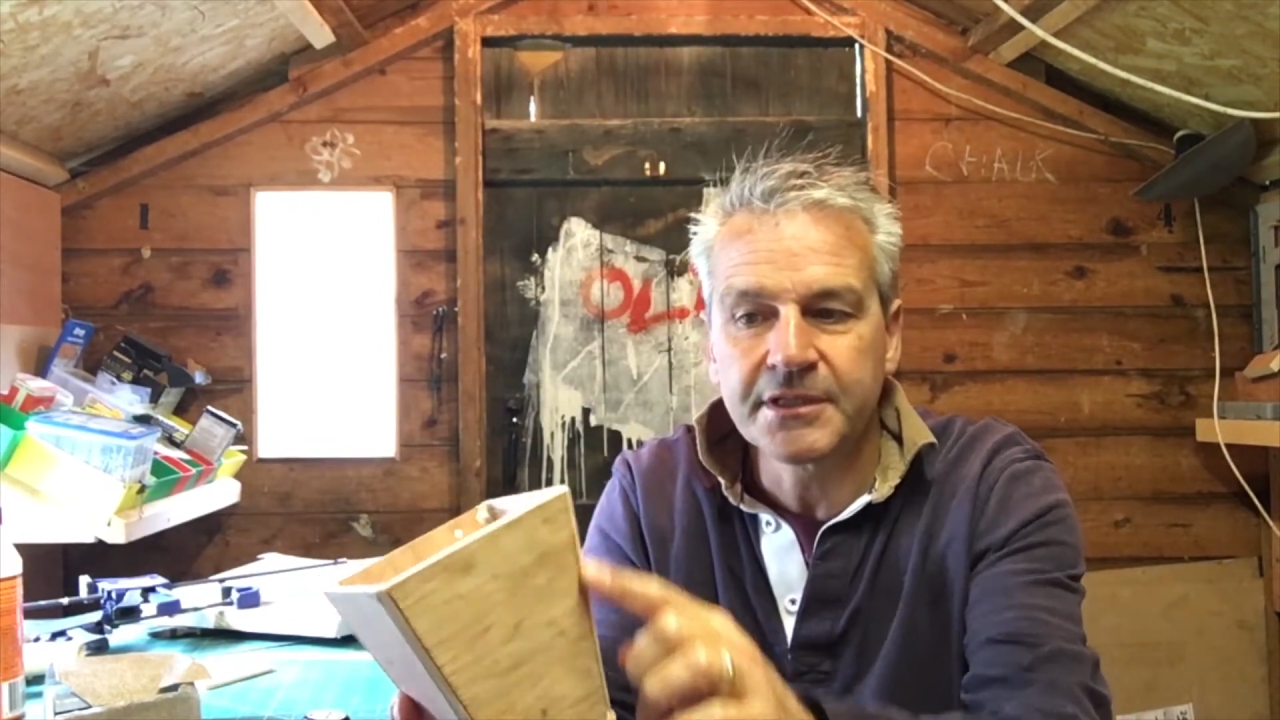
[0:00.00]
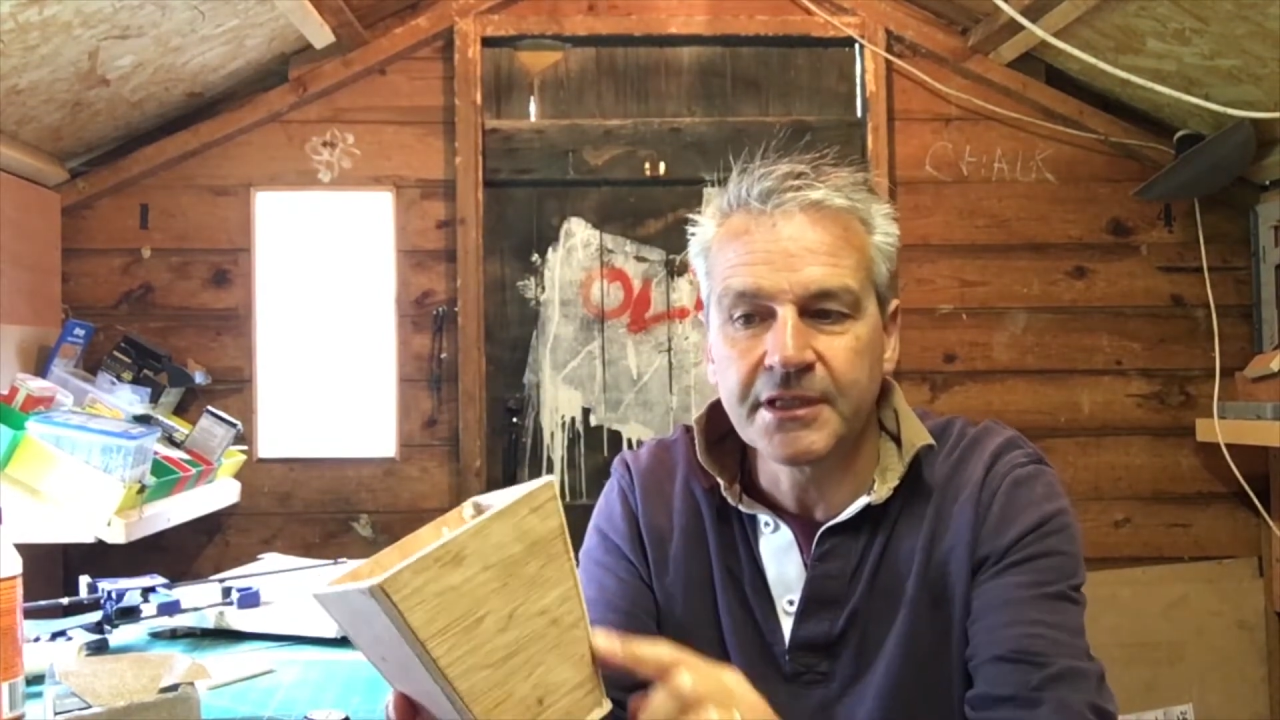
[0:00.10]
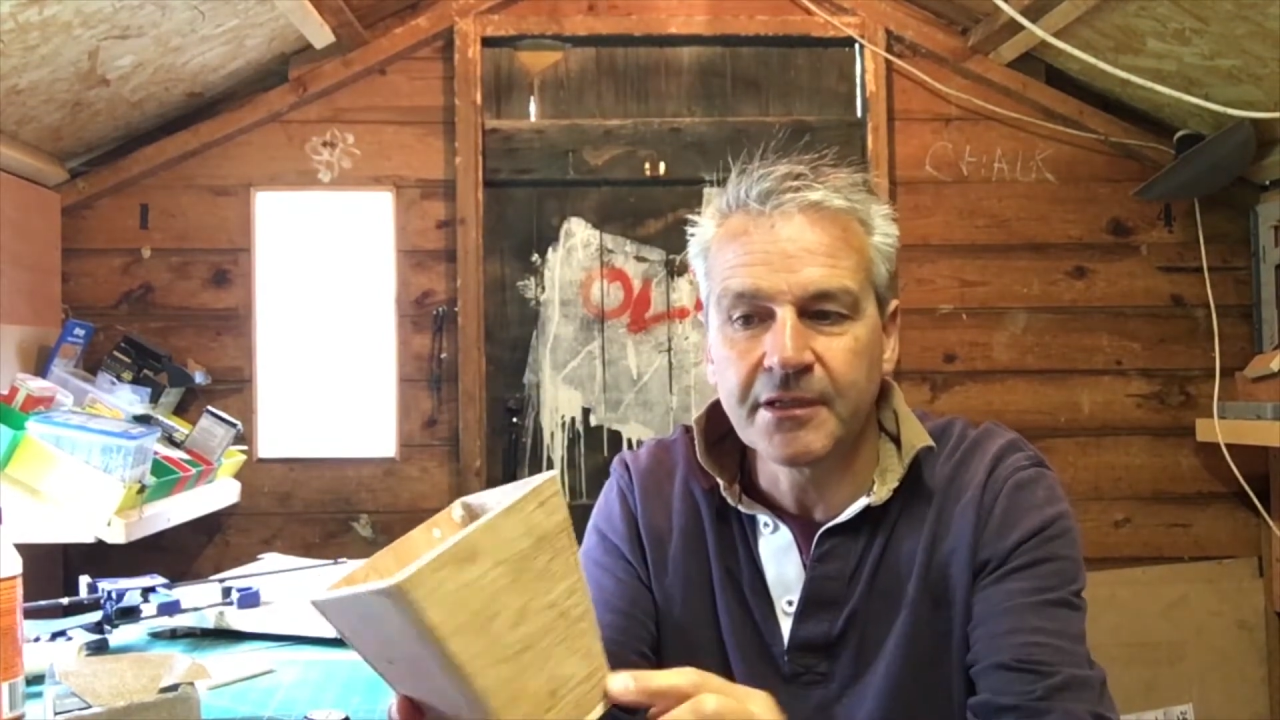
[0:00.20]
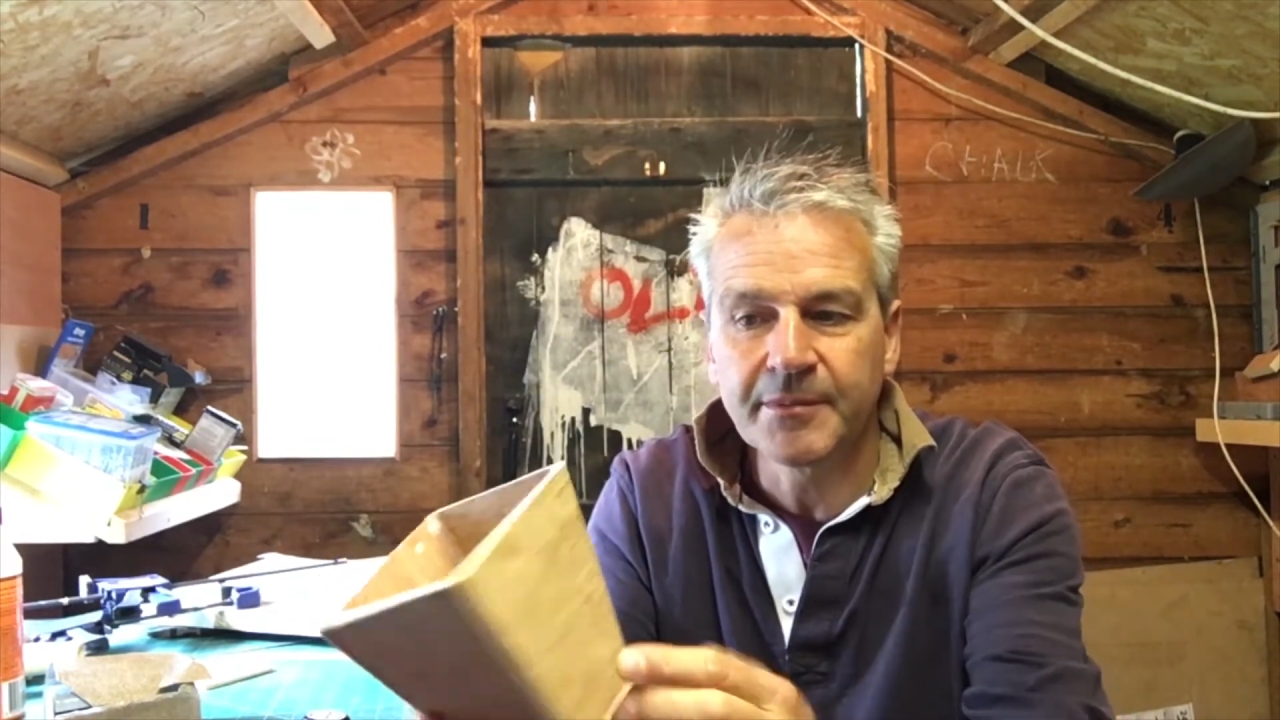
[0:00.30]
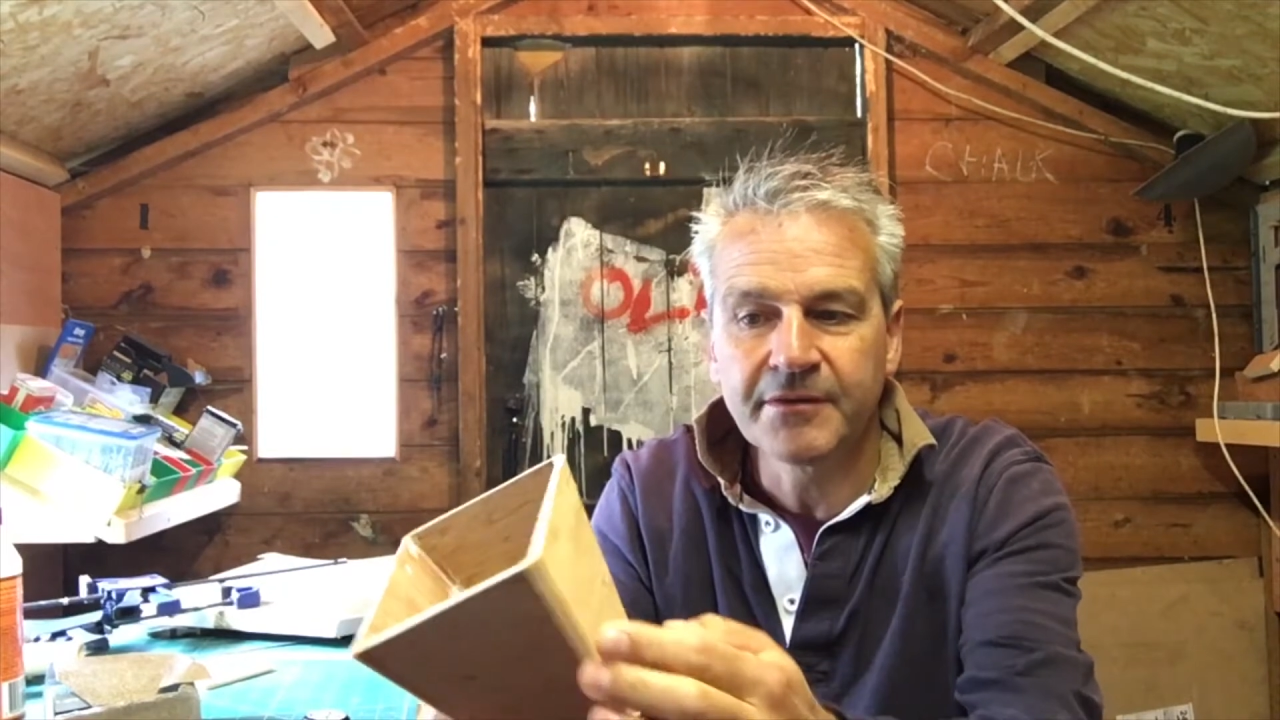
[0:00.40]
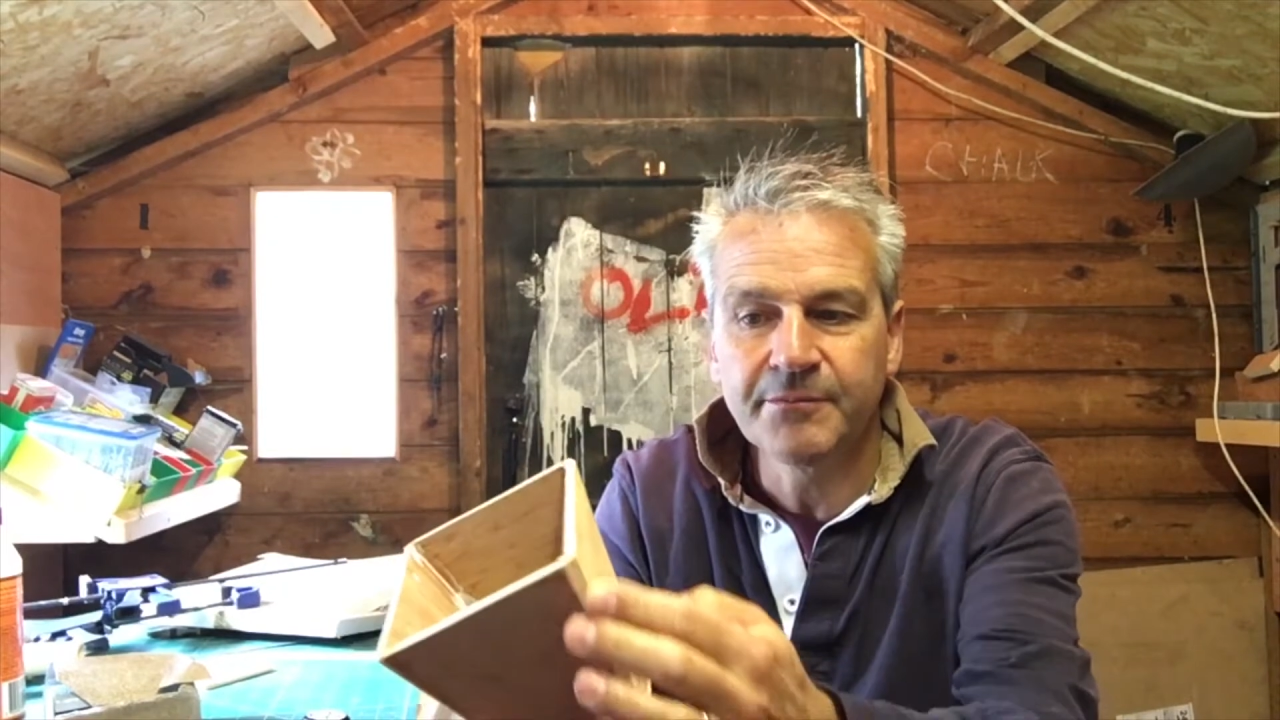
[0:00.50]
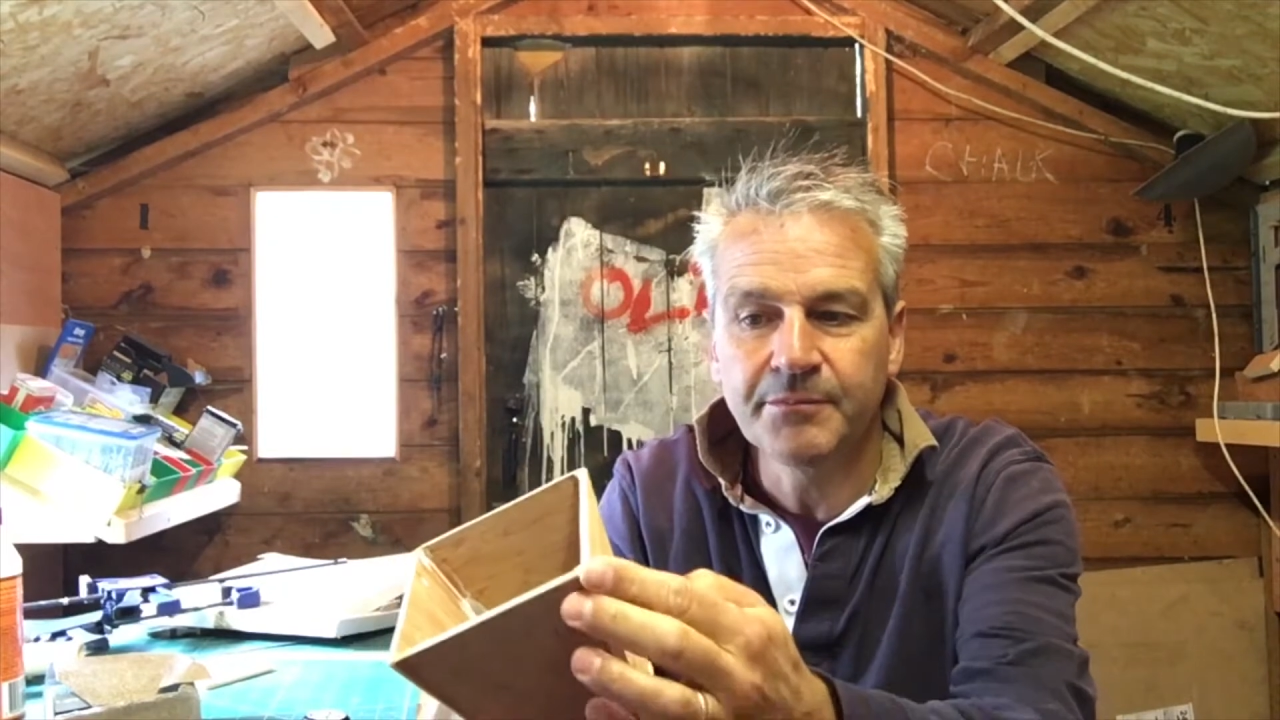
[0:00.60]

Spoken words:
a little bit of